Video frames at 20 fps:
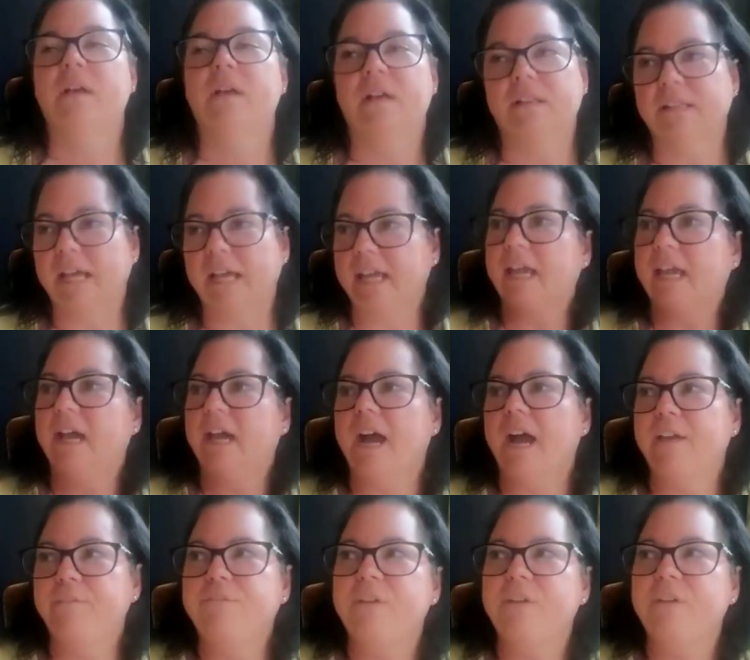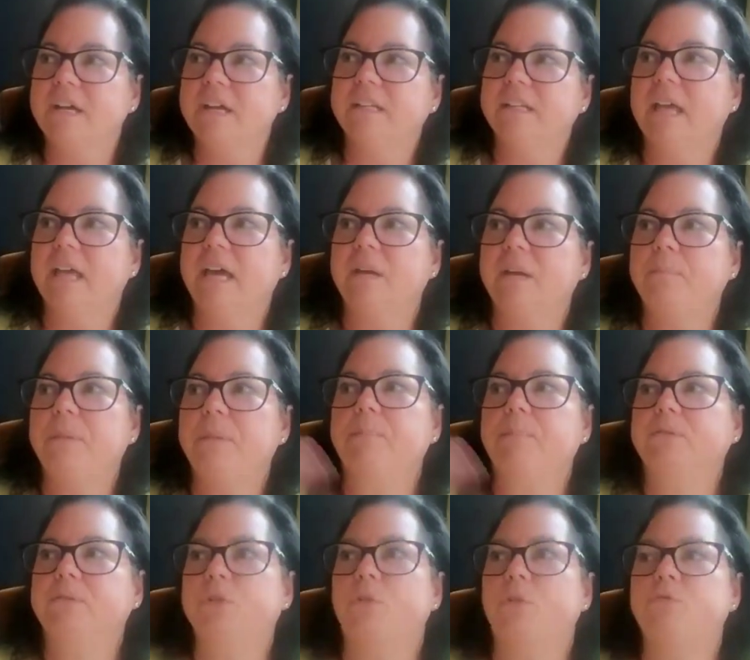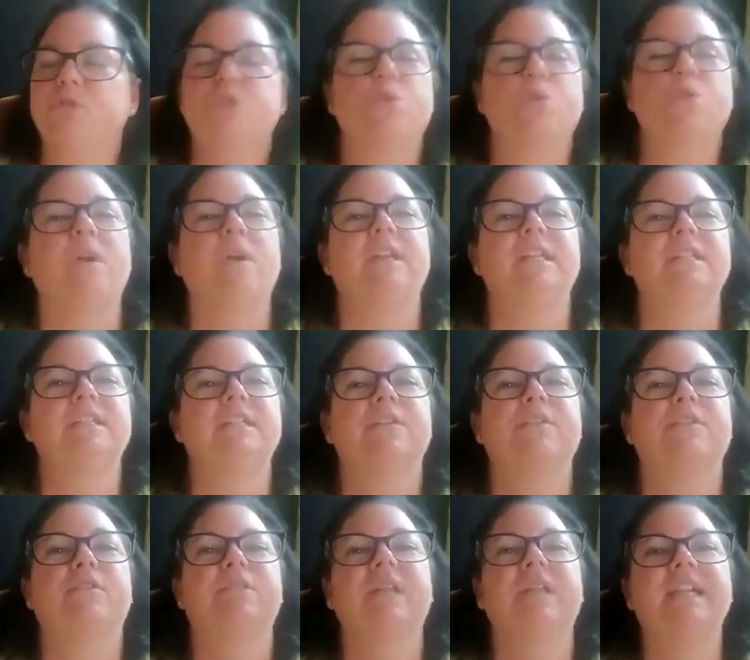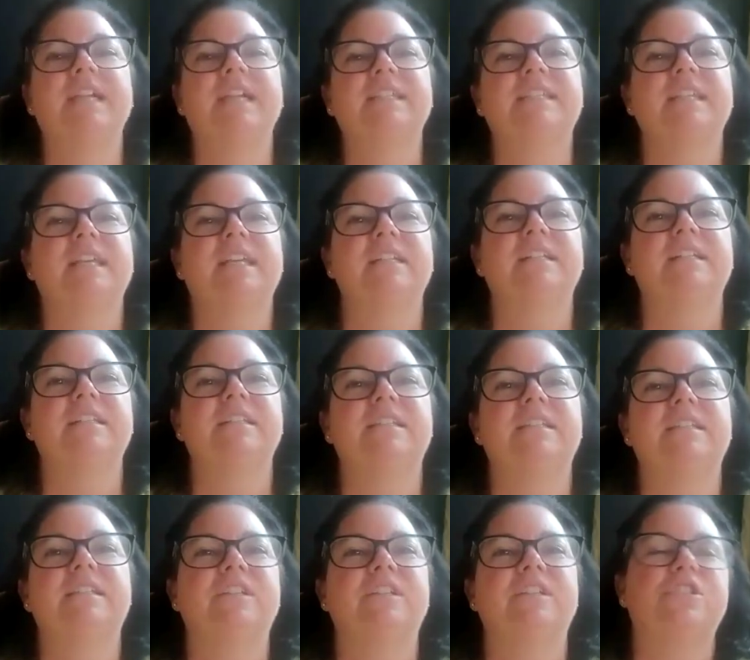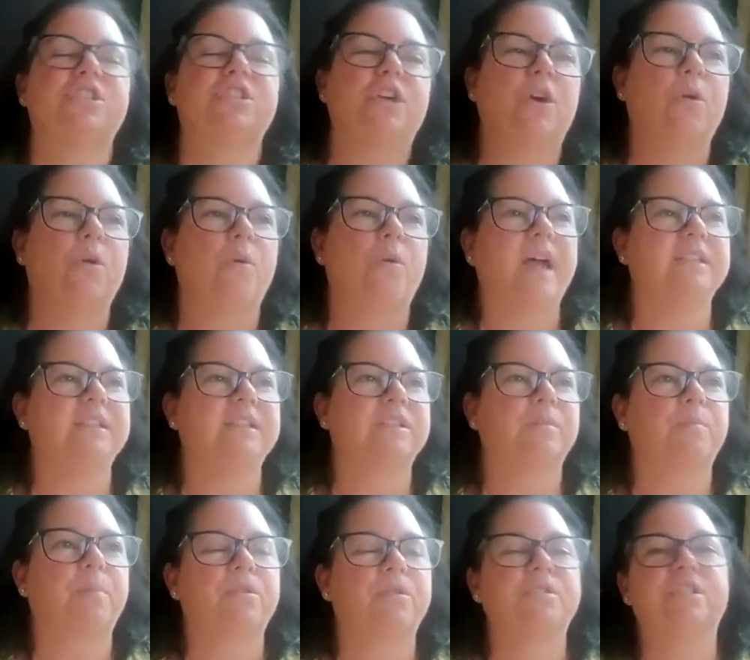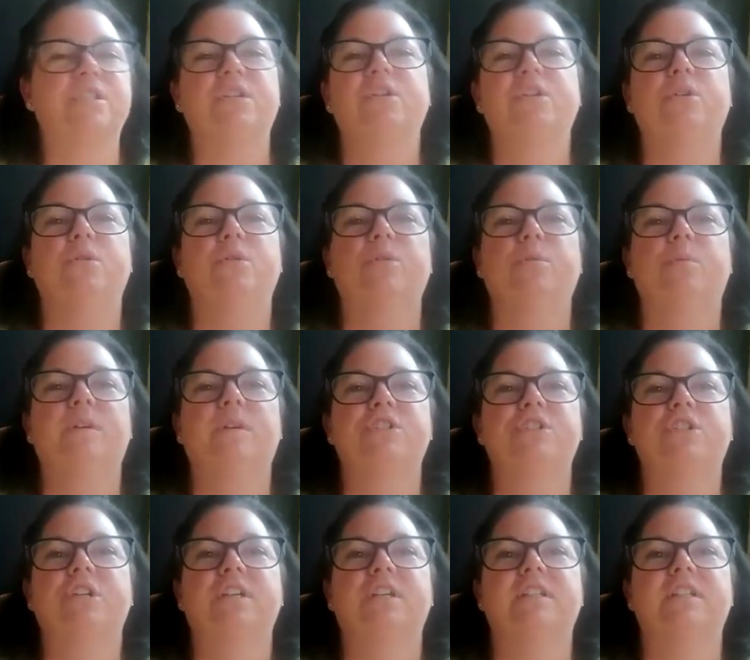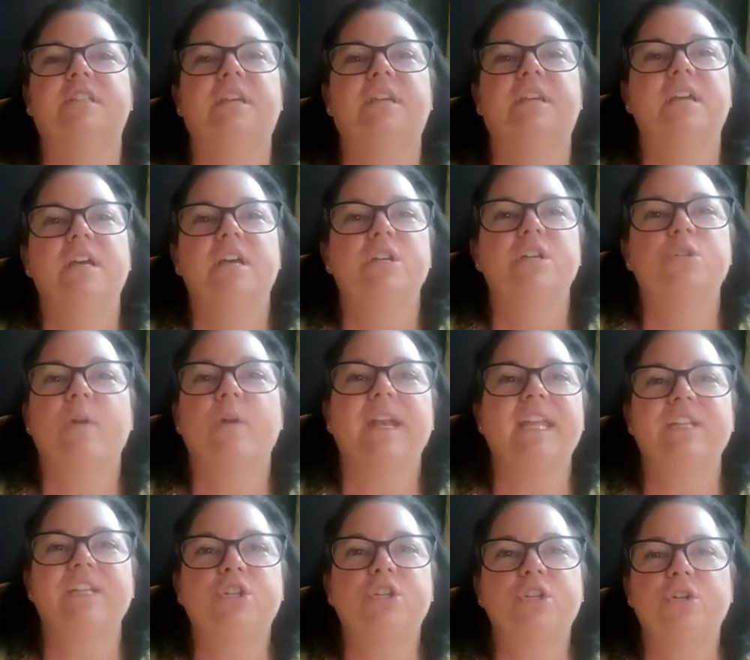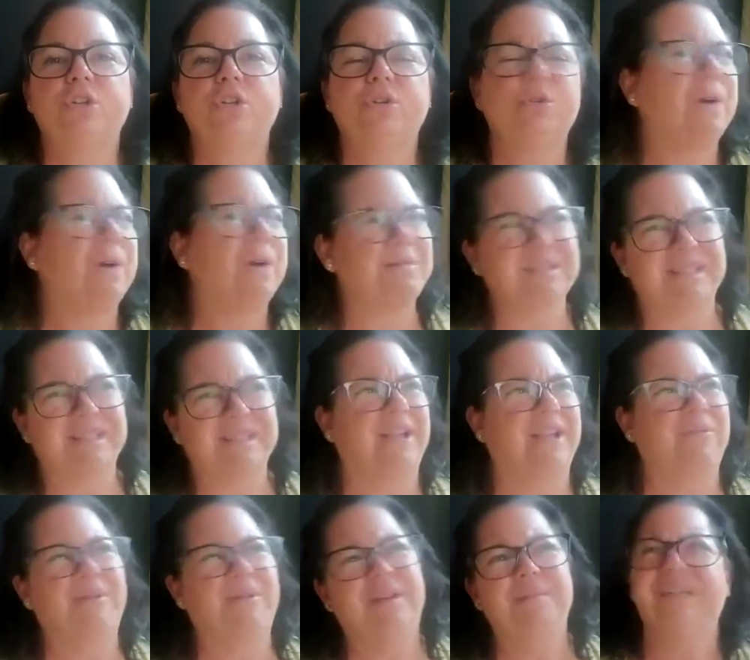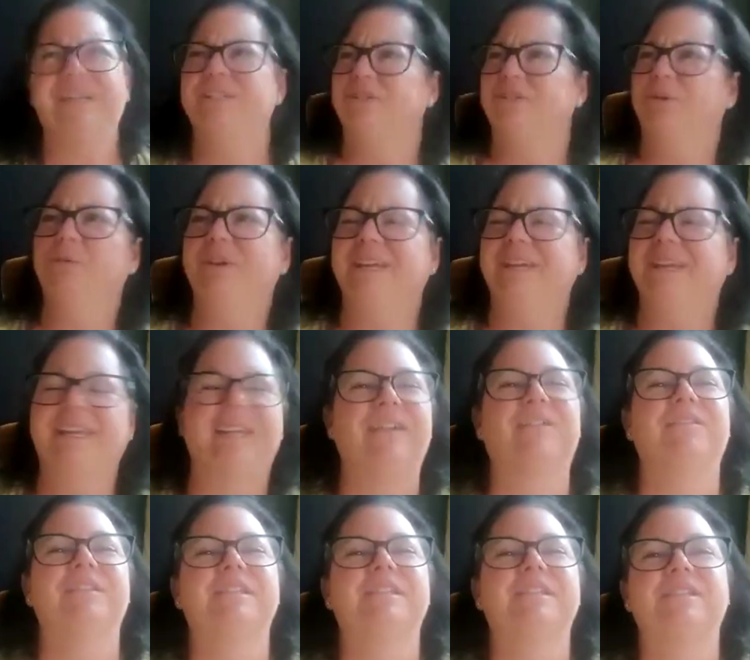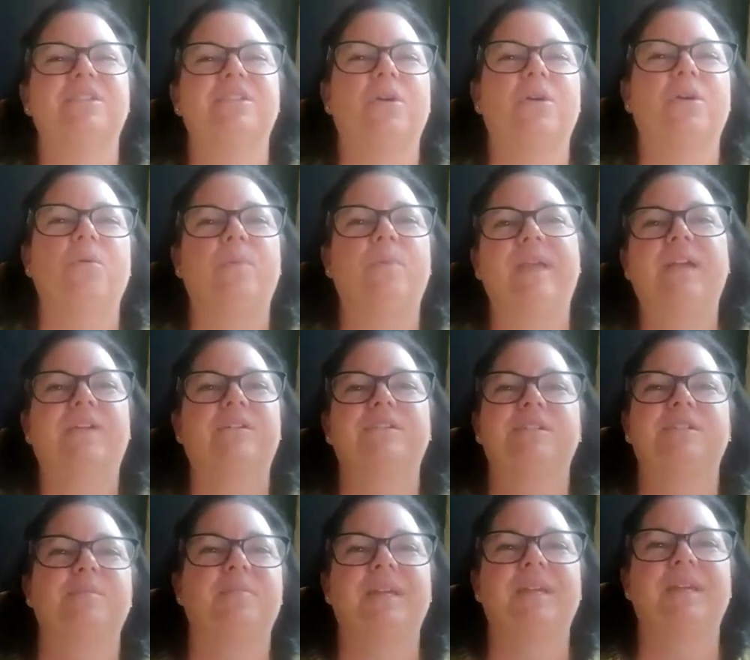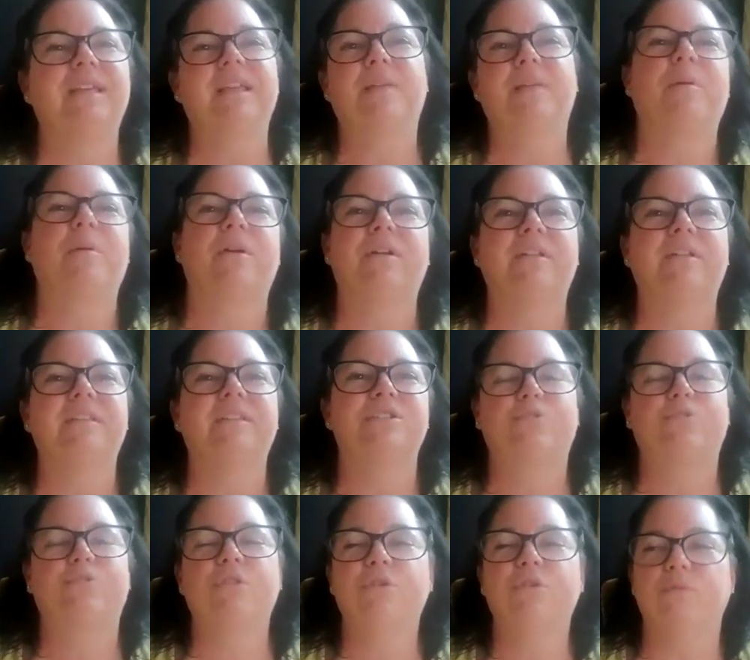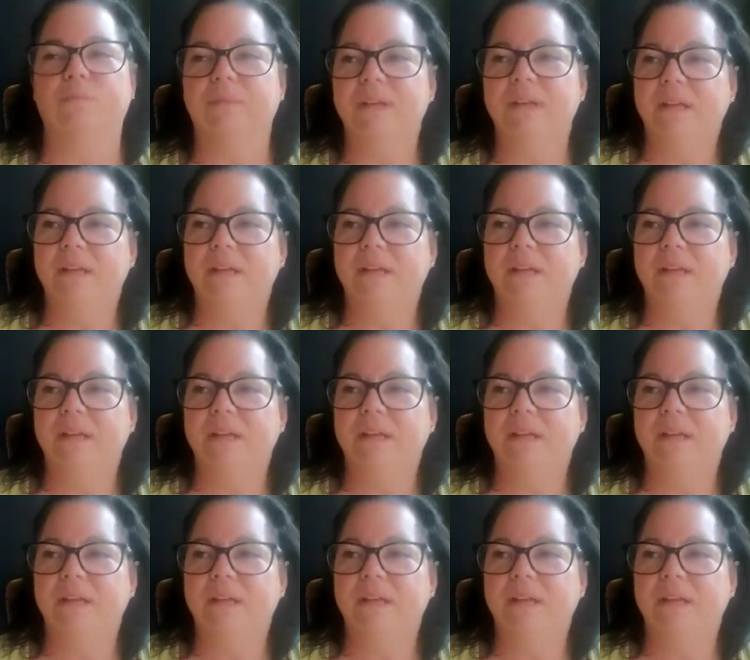like, I find a lot of people don't join until they're licensed. And so as a person who was just 22, I was like, what am I doing here? This is so weird to be a part of this group.